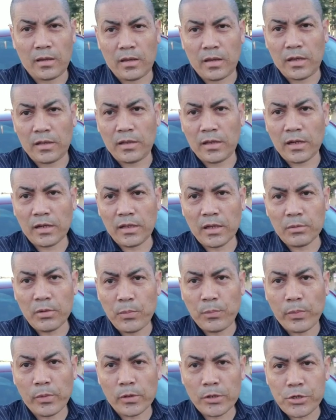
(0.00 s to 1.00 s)
they're gonna
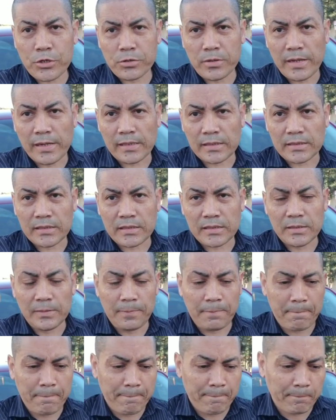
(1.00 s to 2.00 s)
report your ass,
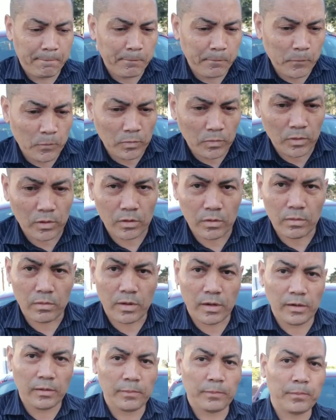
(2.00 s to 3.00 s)
right?
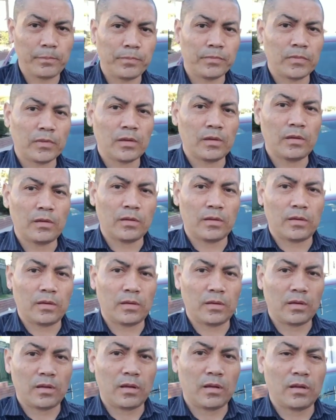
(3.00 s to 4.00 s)

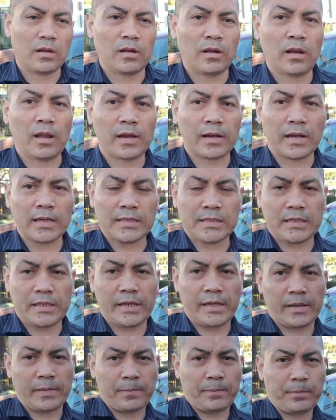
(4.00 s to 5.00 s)
Like I say,
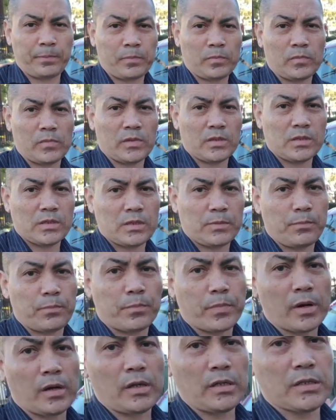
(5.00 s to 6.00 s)

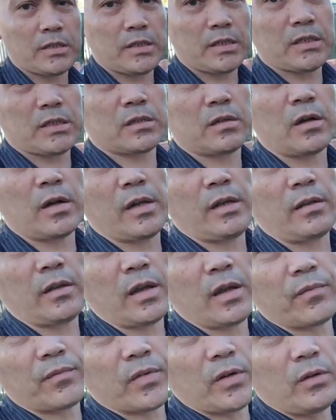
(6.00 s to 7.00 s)
early 6.30 in the
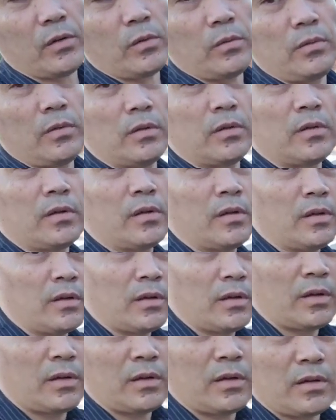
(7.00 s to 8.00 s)
afternoon,
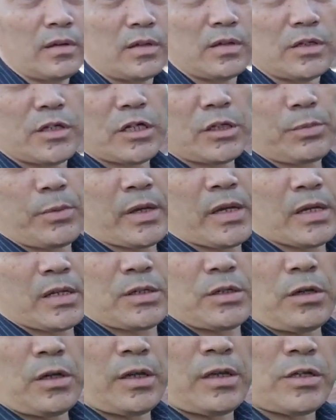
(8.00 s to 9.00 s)
just because you
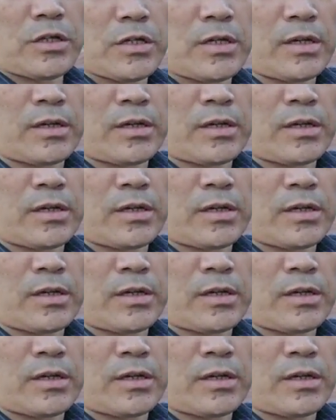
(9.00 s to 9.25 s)
didn't check